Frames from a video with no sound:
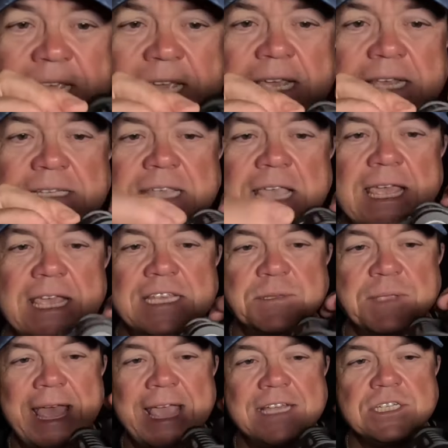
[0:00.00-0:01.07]
it's
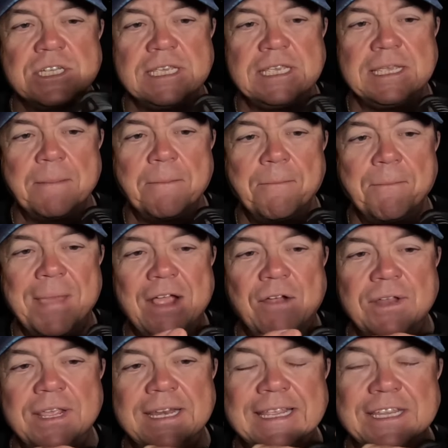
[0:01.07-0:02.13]
actually
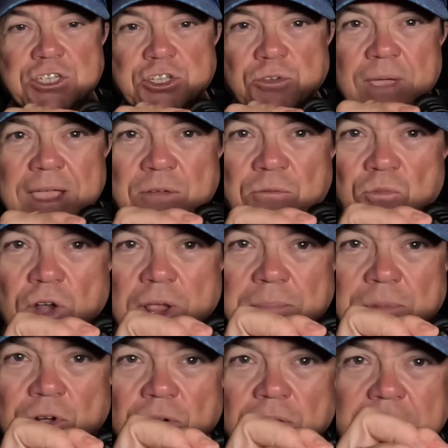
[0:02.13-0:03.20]
mounted into a
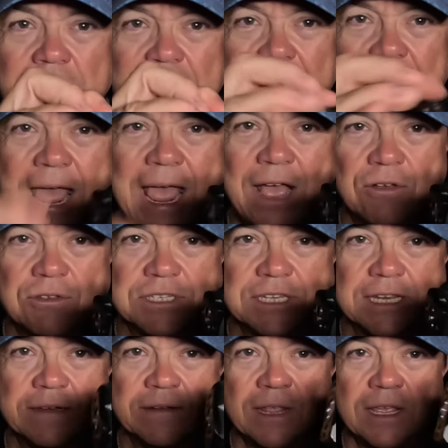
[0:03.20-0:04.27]
rubber
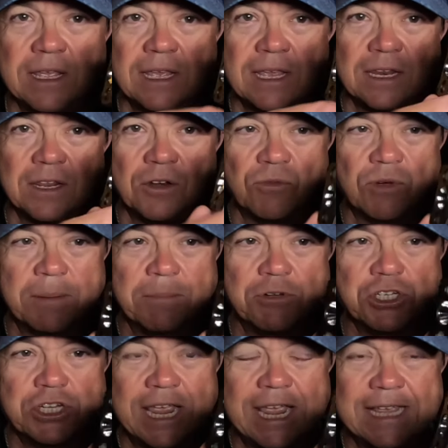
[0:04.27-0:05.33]
housing, a little rubber
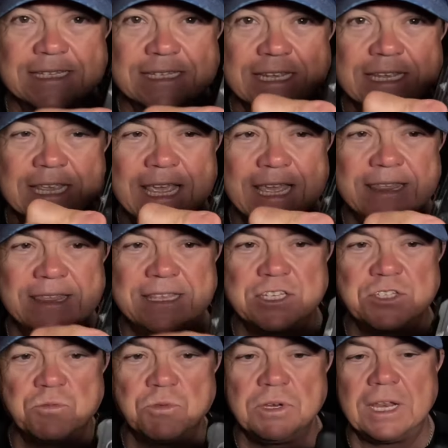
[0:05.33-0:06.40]
chassis, and
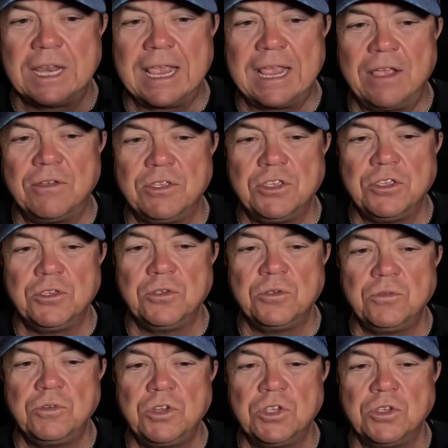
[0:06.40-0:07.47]
this will allow
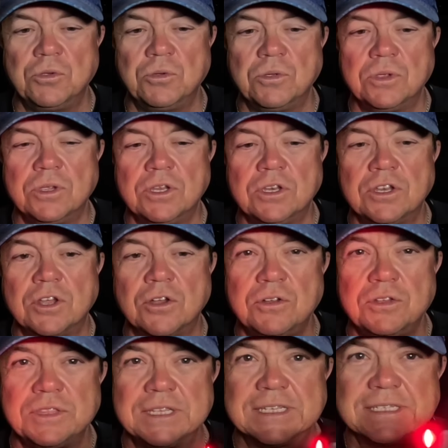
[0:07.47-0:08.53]
you to
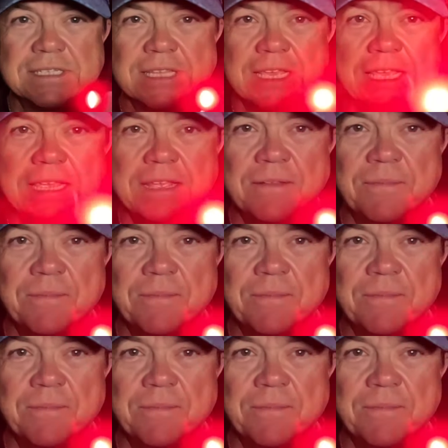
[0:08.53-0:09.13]
turn this thing